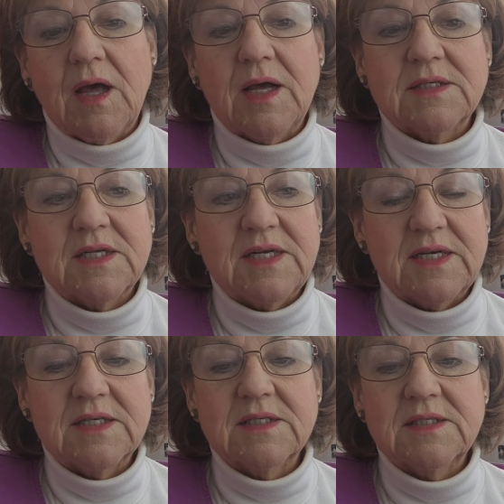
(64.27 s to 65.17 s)
As it
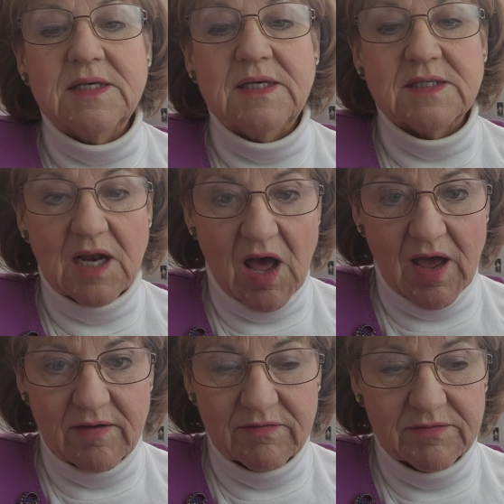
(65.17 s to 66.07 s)
is, he's
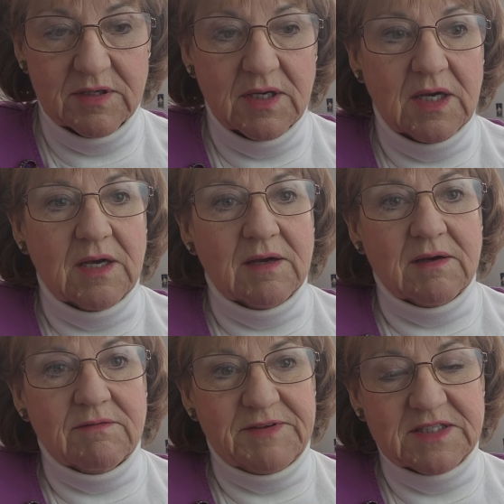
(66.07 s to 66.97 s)
alive,
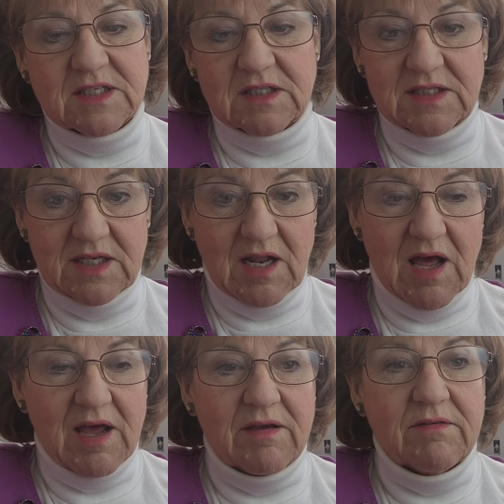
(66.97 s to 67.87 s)
physically
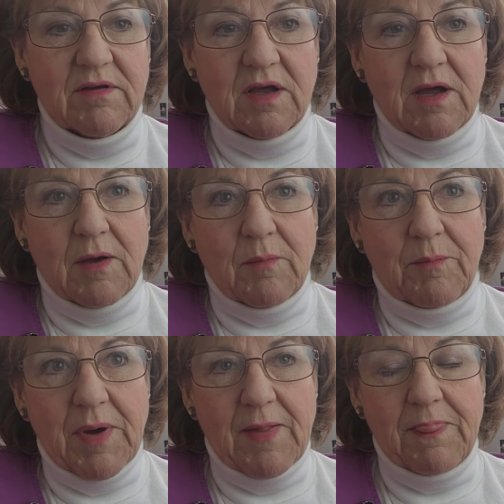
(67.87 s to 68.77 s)
alive,
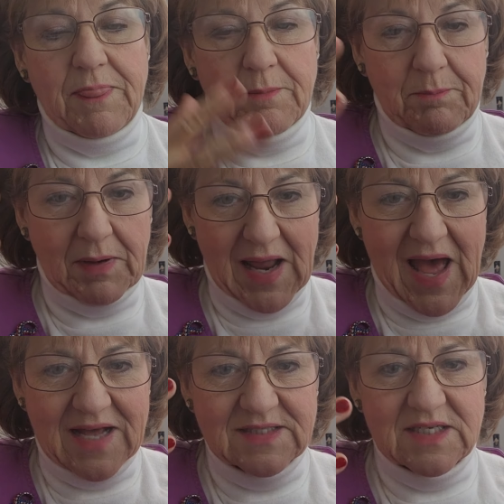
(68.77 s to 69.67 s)
but the
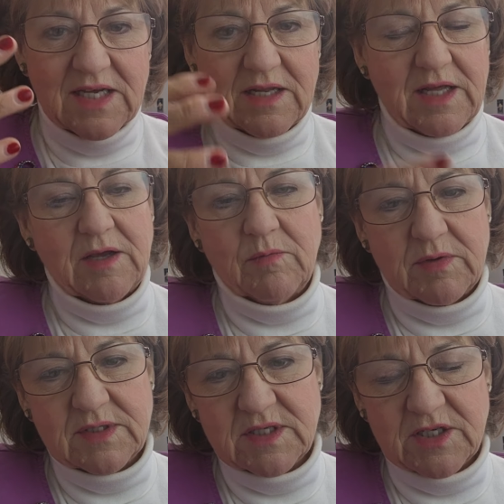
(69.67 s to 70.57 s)
blast hit him
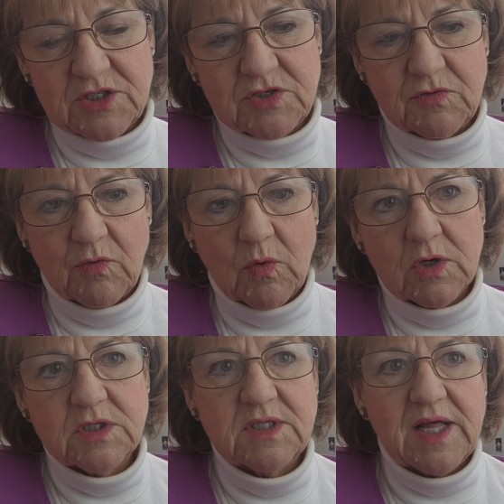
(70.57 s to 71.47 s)
with such
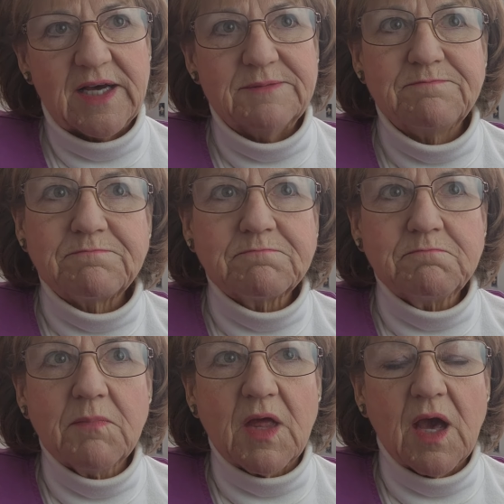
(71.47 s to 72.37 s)
force that
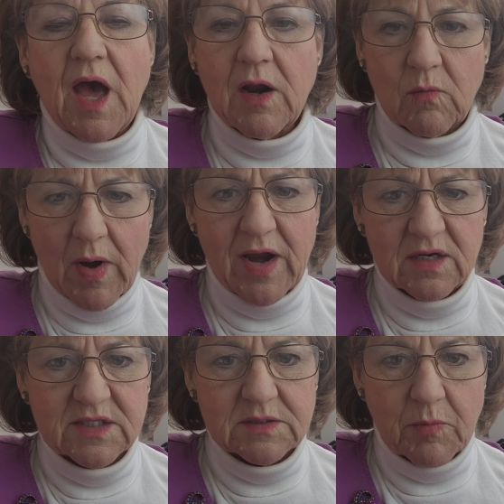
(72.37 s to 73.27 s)
kind of
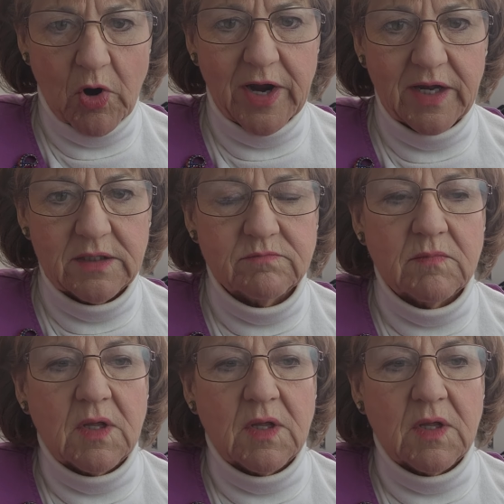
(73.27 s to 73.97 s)
rattled his brain